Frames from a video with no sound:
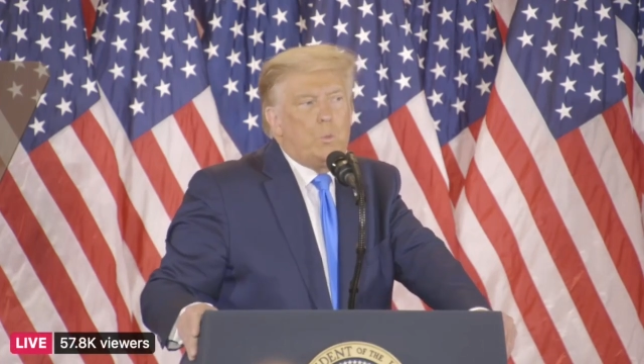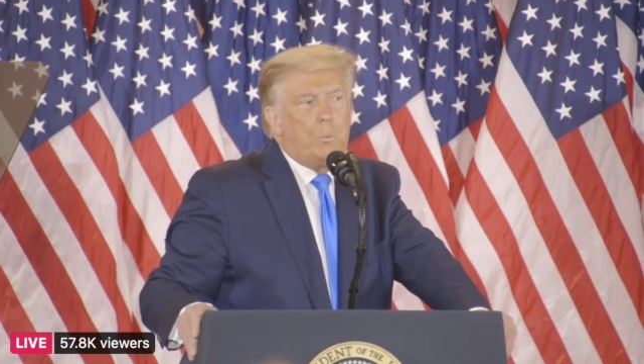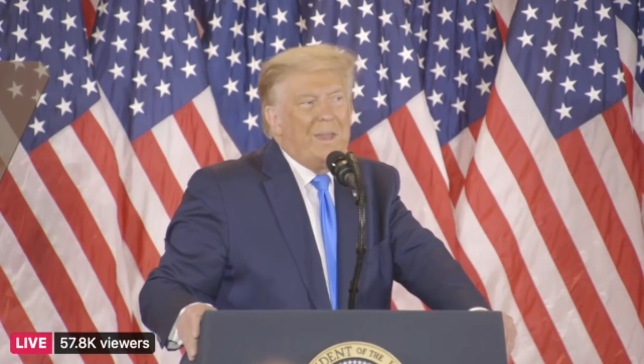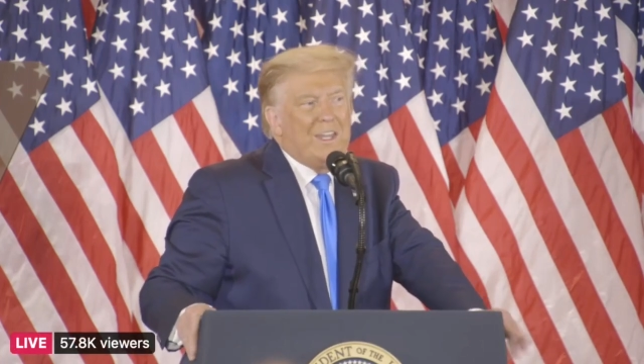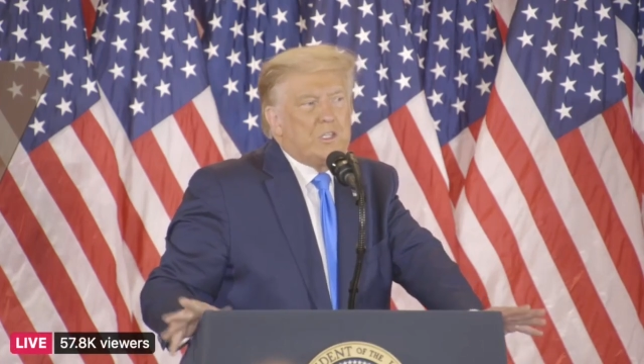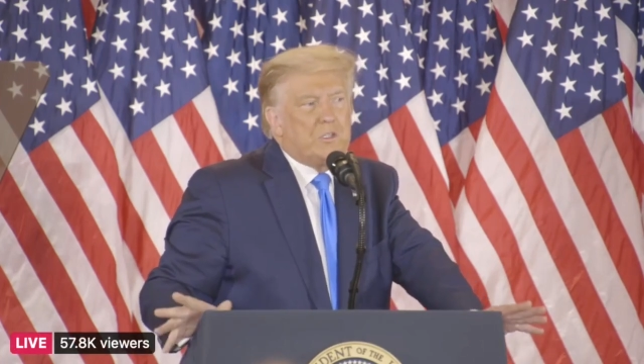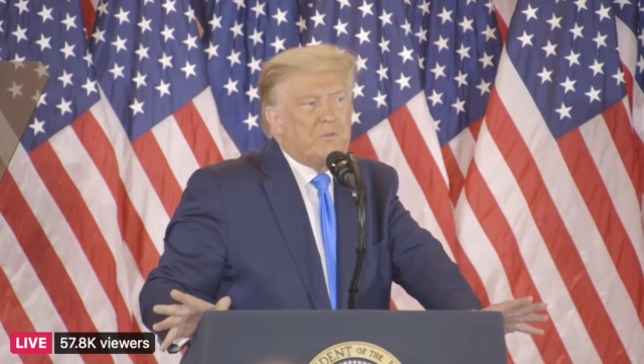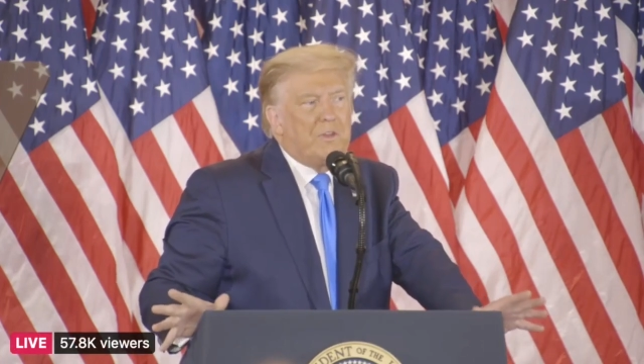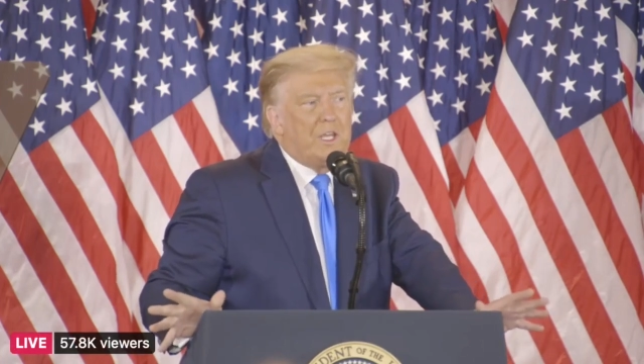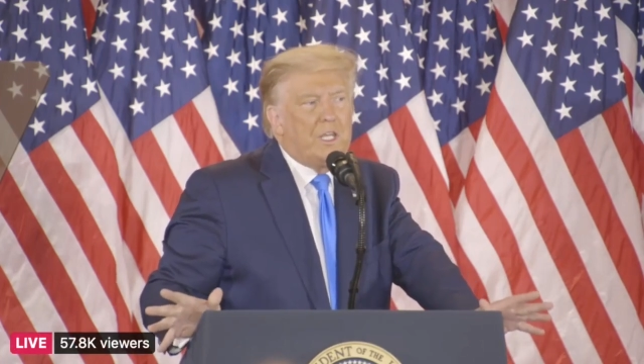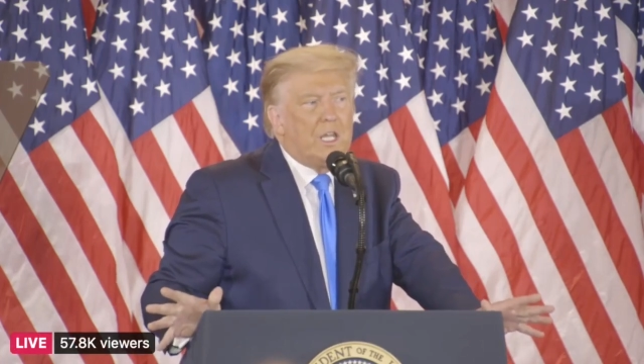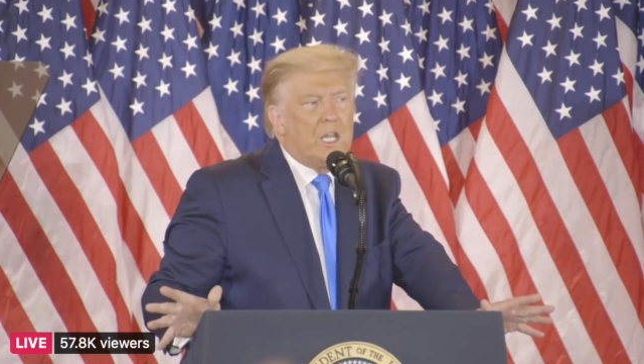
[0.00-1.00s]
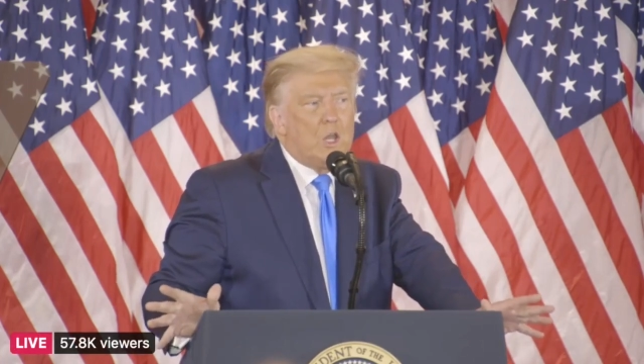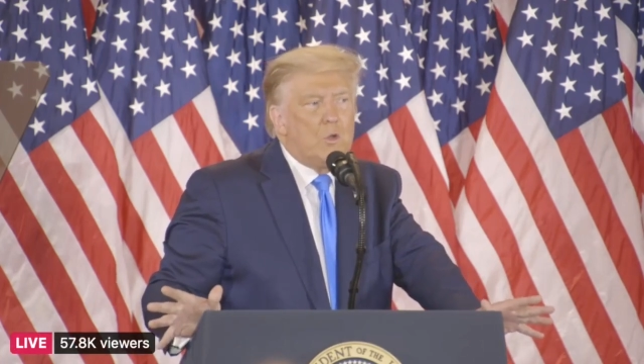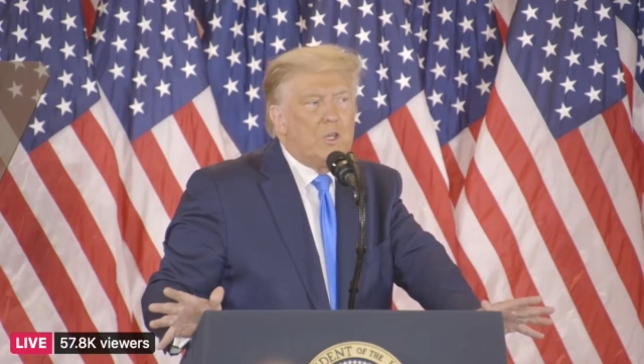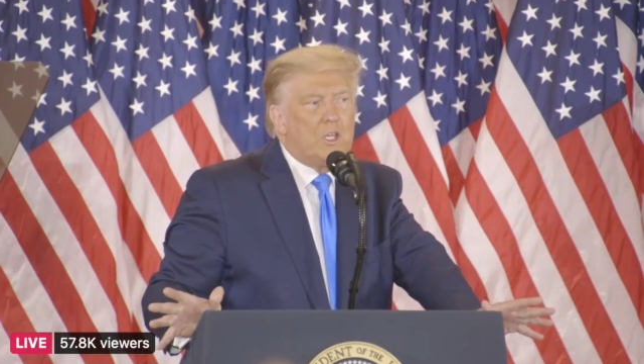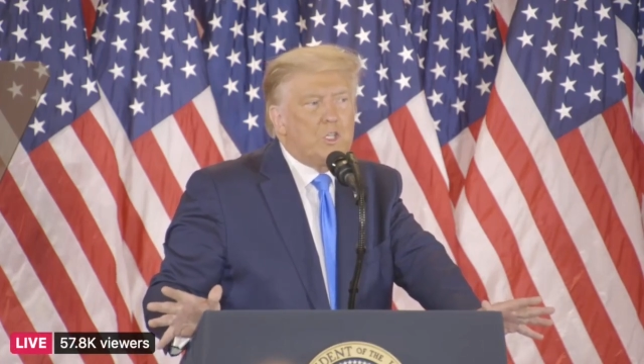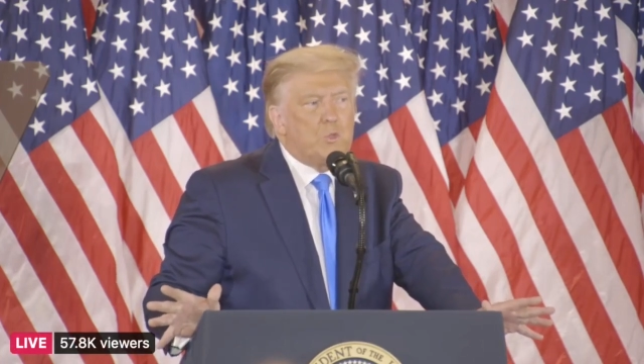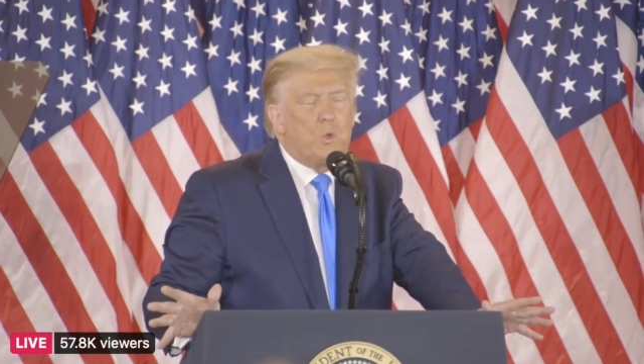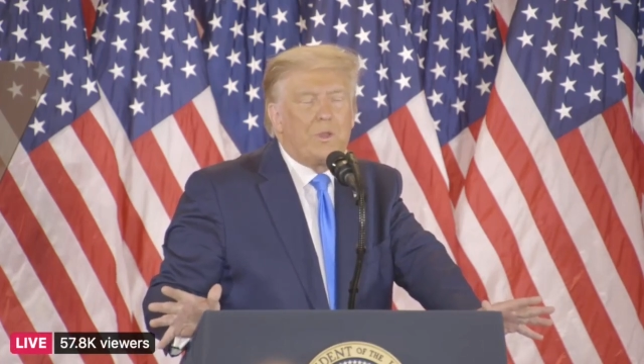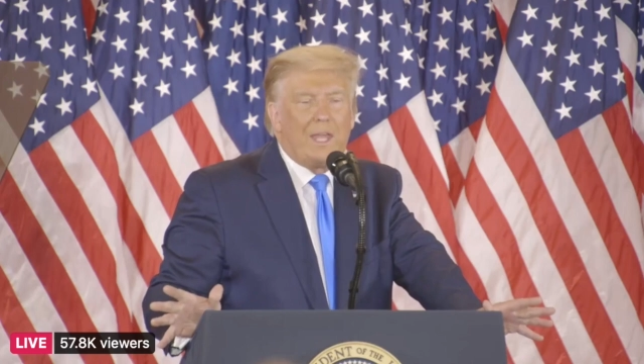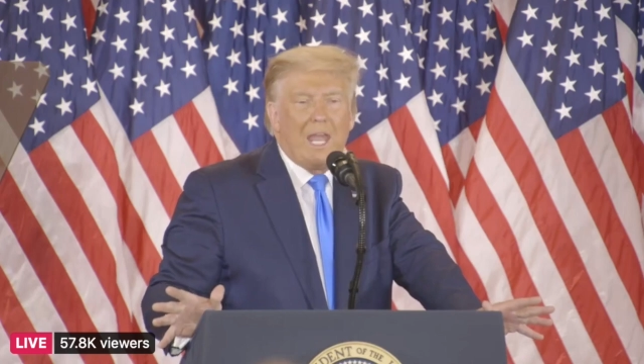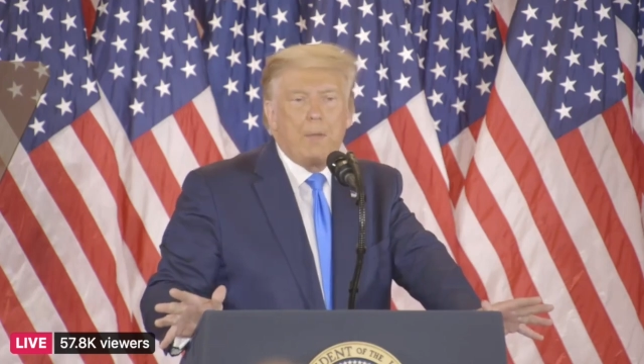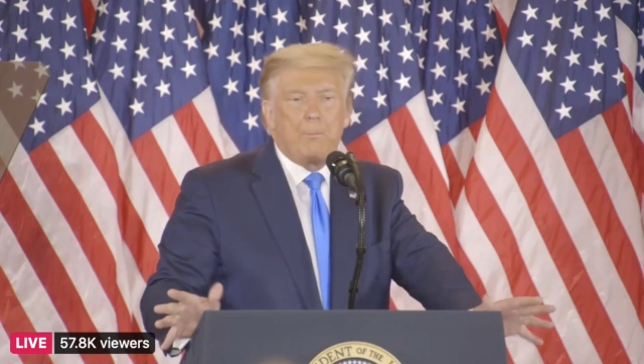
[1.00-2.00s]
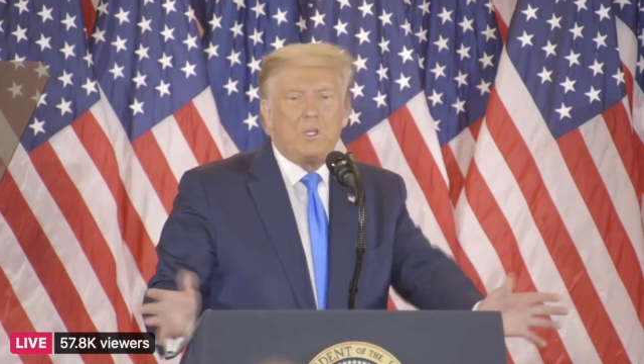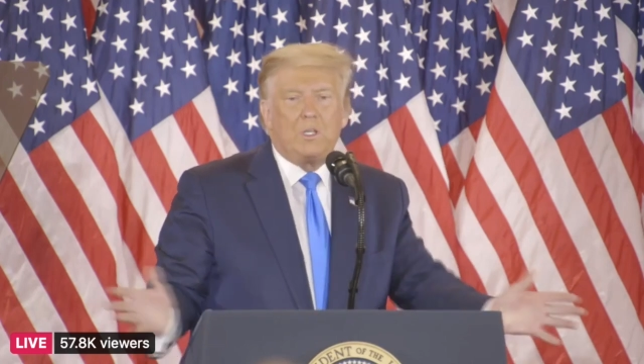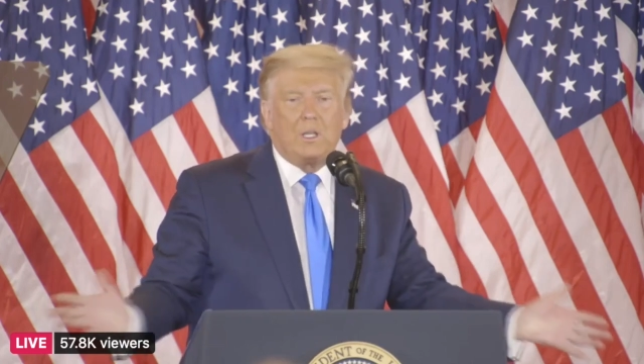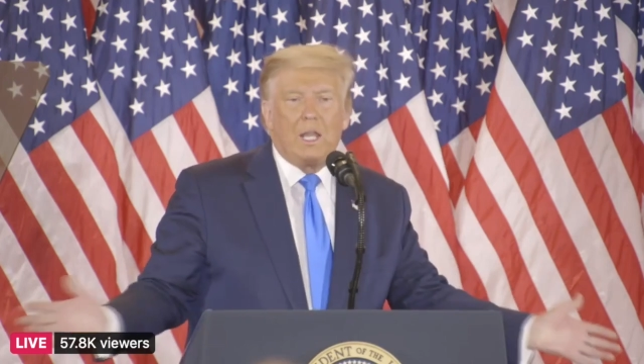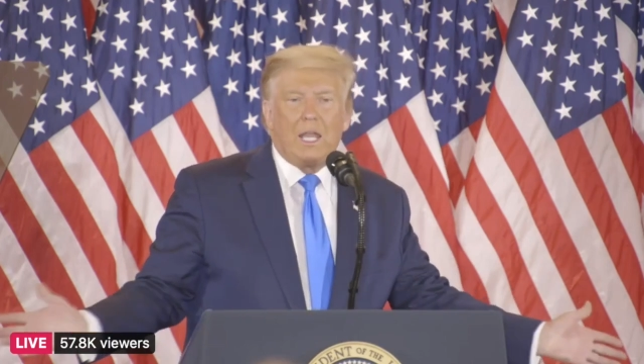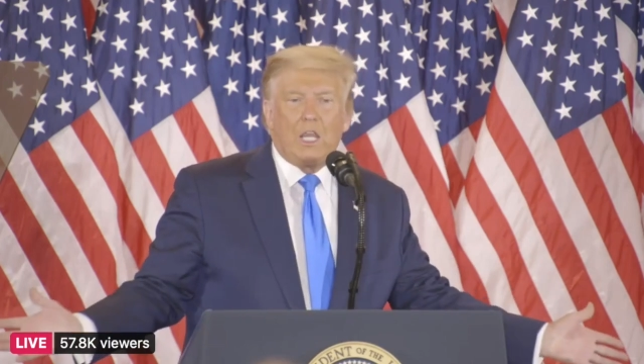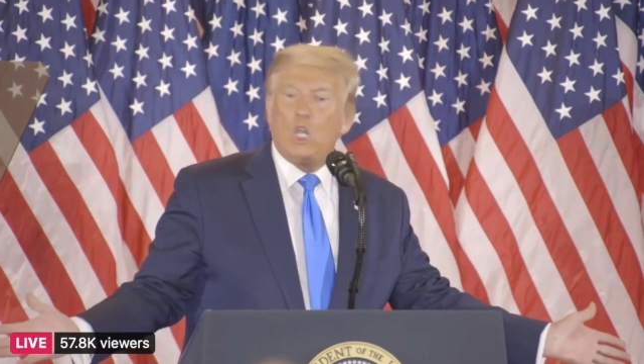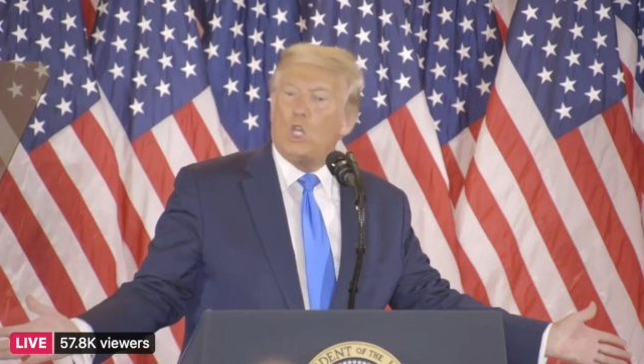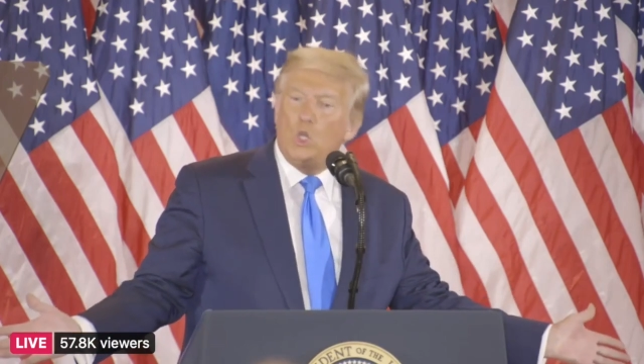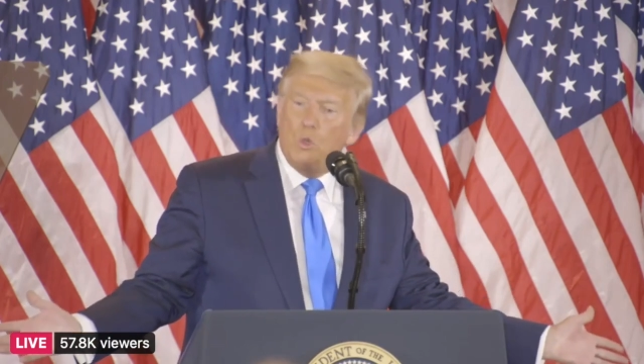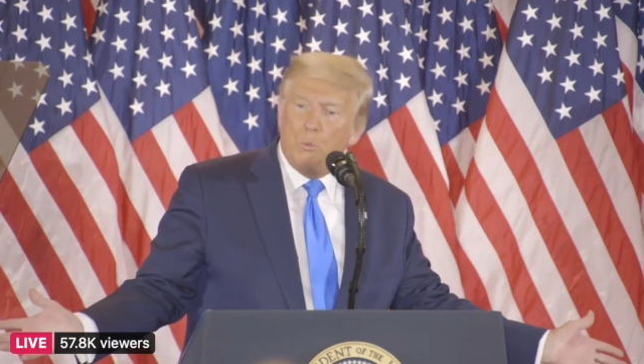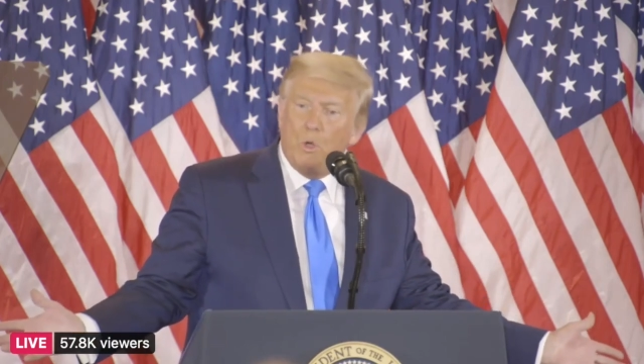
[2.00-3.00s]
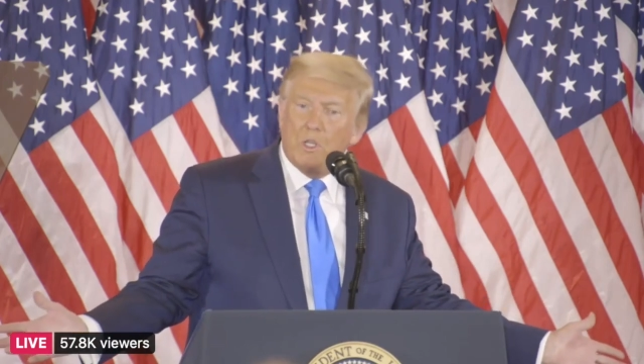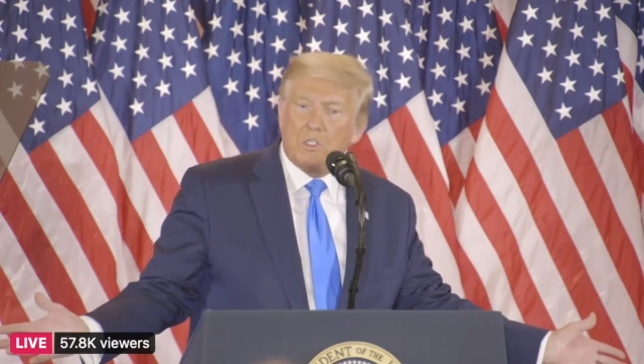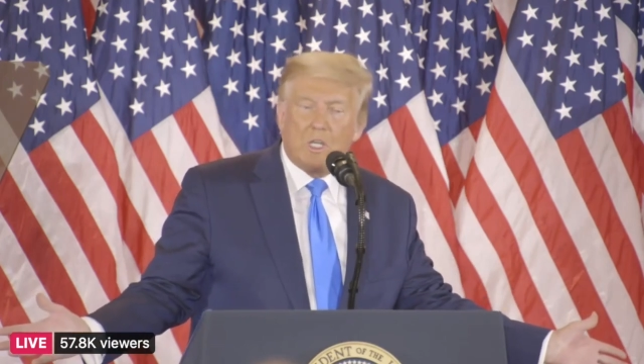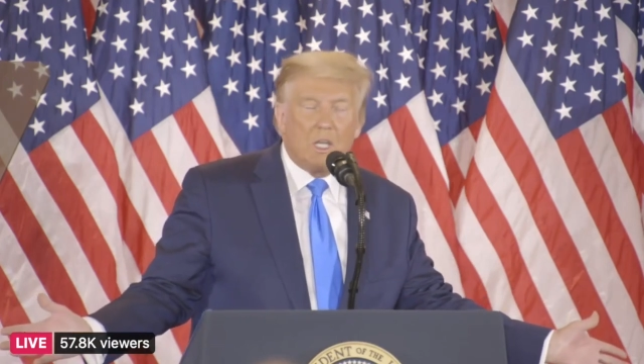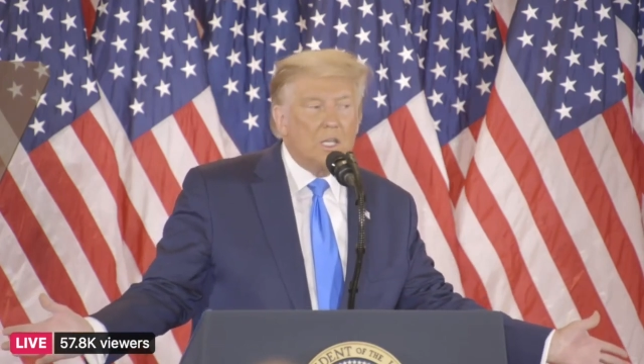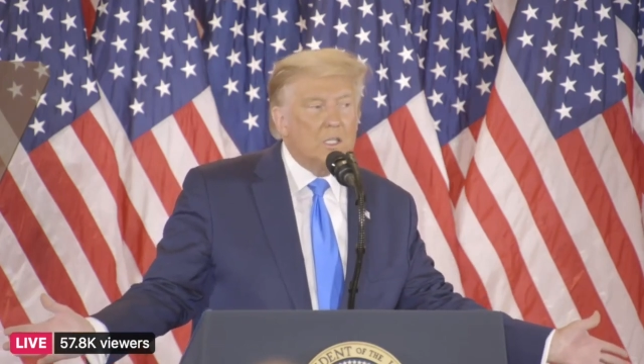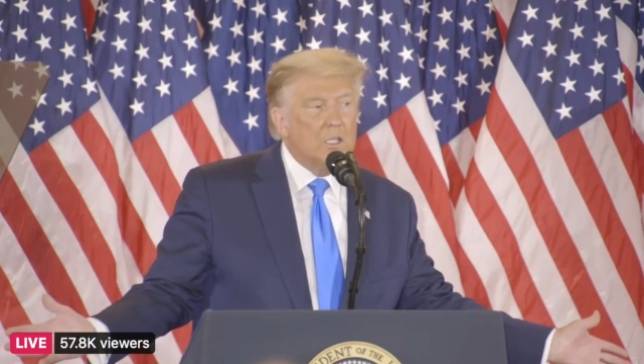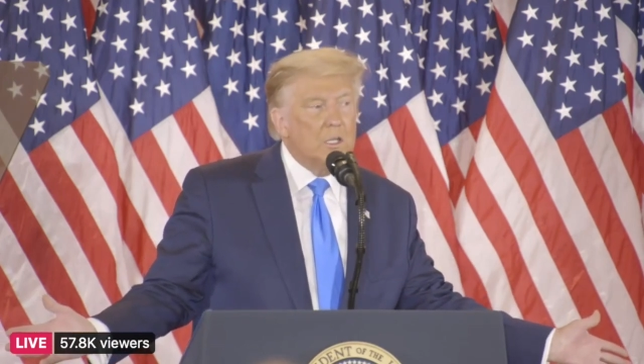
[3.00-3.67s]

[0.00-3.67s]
Pennsylvania areas where they happen to like your president.